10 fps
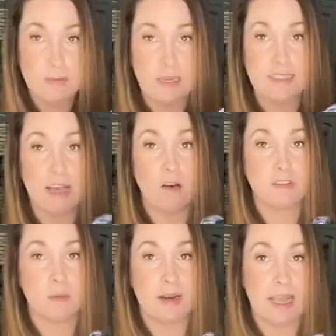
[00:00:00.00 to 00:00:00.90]
myself,
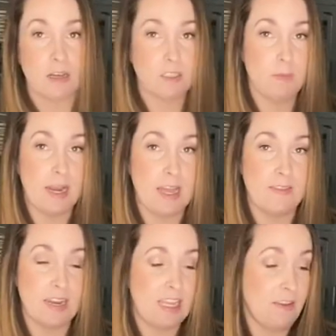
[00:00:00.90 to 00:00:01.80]
somebody else made it
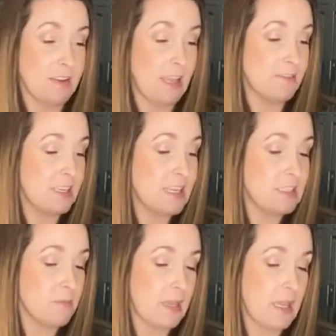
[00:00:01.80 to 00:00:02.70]
and then gifted it
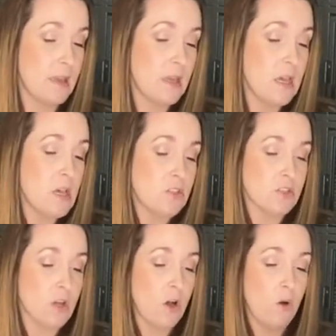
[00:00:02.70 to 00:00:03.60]
to me.
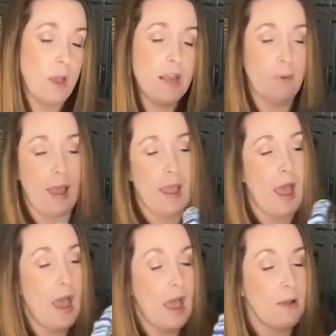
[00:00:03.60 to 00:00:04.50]
So anyway,
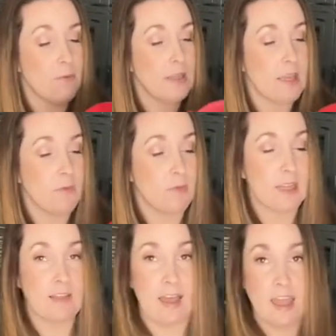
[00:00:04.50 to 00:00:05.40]
I, I really,
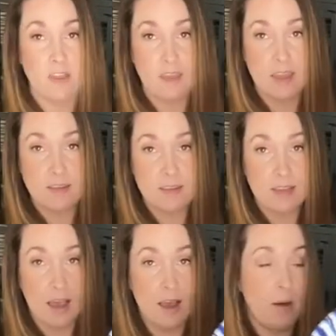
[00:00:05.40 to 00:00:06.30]
really like these.
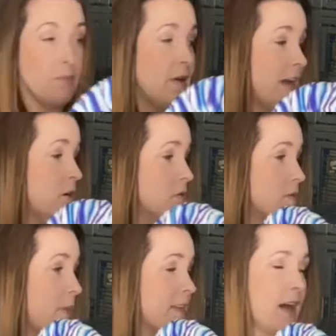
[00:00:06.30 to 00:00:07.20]
Um, I
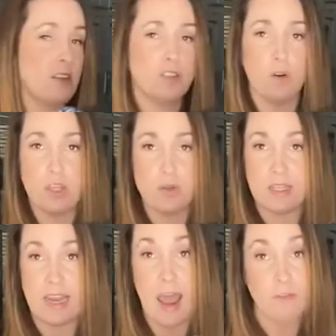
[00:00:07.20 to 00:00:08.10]
don't, my gliders don't use
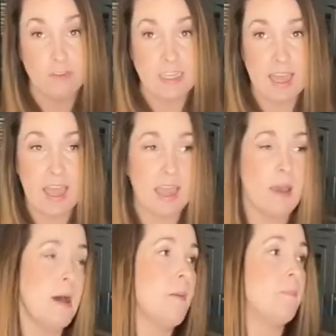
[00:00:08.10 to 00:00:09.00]
it every day,
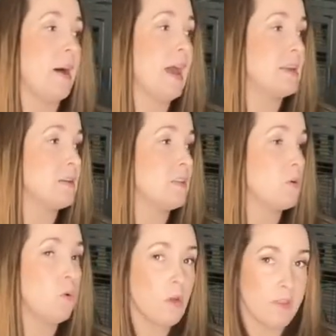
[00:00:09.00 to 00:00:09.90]
but the
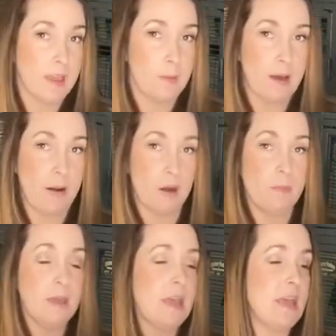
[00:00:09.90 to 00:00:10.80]
cool thing about
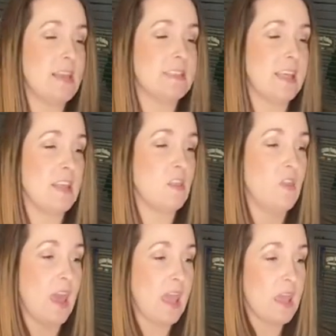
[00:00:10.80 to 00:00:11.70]
them is that
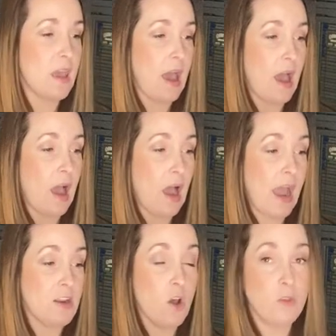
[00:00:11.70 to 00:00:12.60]
they,
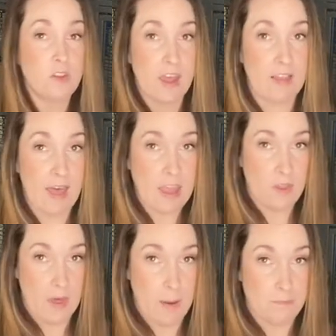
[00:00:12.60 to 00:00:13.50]
I know that they
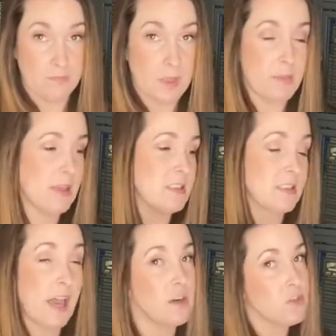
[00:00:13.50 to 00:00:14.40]
like them because
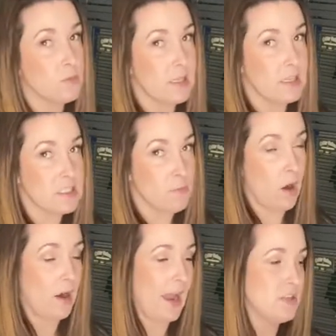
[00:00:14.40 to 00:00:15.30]
gliders are really
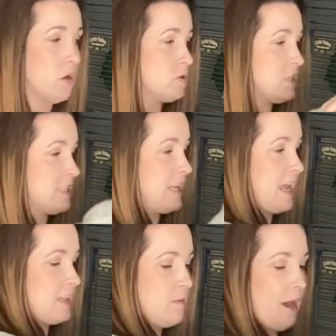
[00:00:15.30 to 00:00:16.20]
smart. I don't just
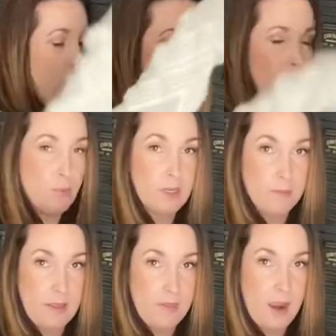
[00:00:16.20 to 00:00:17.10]
take them out and put
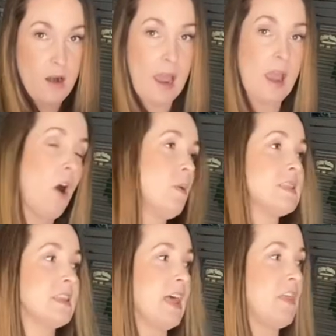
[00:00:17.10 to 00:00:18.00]
them in there. I
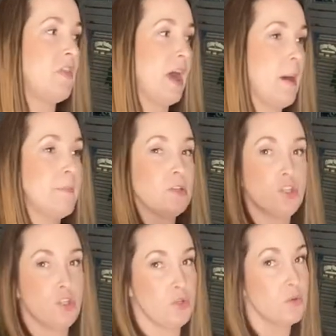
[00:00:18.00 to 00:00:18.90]
always let them
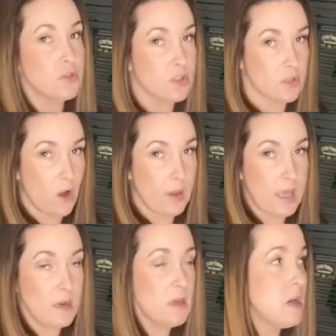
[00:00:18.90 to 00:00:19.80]
choose to go
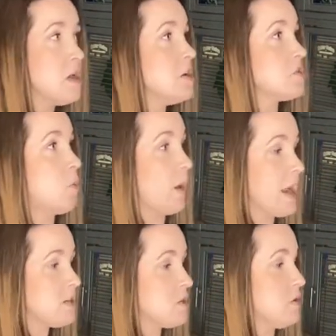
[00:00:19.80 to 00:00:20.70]
in. So what
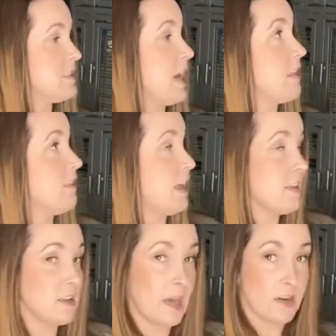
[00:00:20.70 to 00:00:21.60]
I do is I let
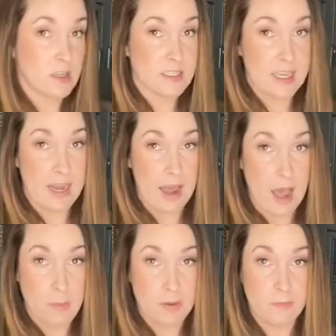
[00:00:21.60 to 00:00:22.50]
the gliders get
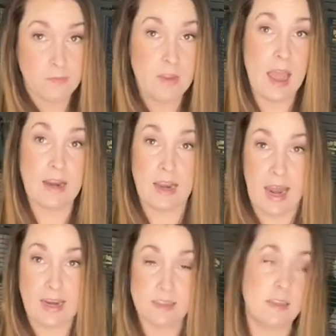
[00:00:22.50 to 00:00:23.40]
up at
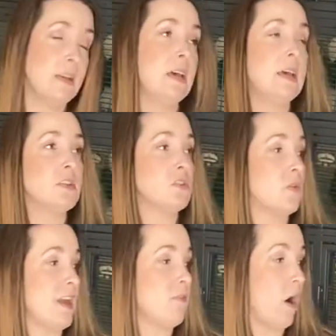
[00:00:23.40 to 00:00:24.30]
night. So
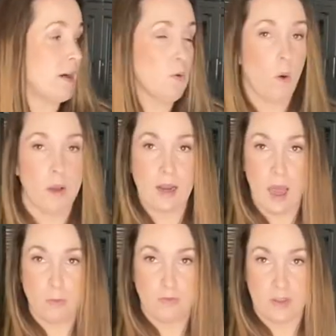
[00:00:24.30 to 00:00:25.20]
they've already woken
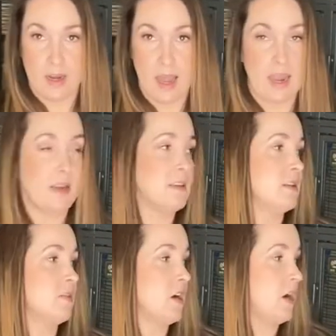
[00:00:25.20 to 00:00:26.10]
up for the
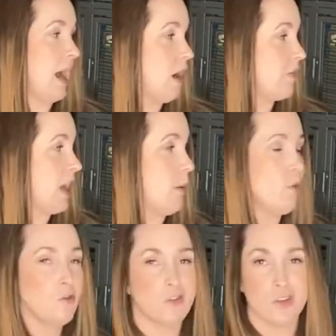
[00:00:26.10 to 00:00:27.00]
night. They're out, they got
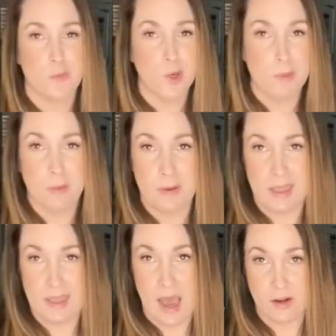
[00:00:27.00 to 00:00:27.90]
most of their poop and
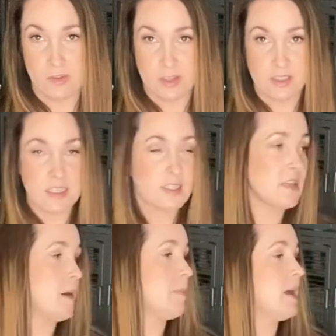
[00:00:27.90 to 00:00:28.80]
pee out of their
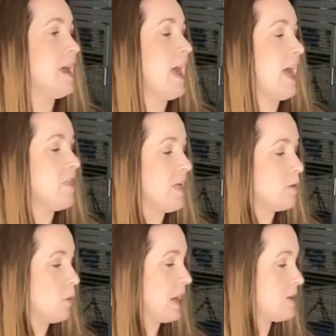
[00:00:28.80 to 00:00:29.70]
system. And
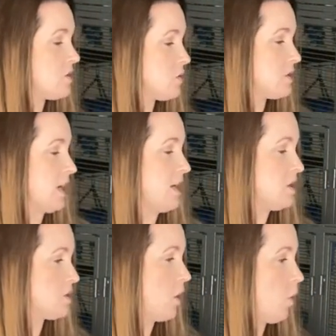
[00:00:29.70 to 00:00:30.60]
then what I do is I
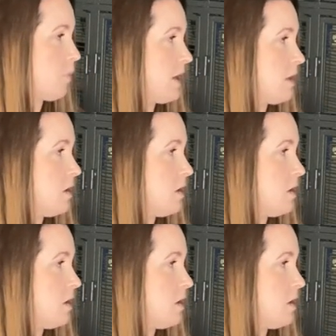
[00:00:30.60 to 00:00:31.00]
just open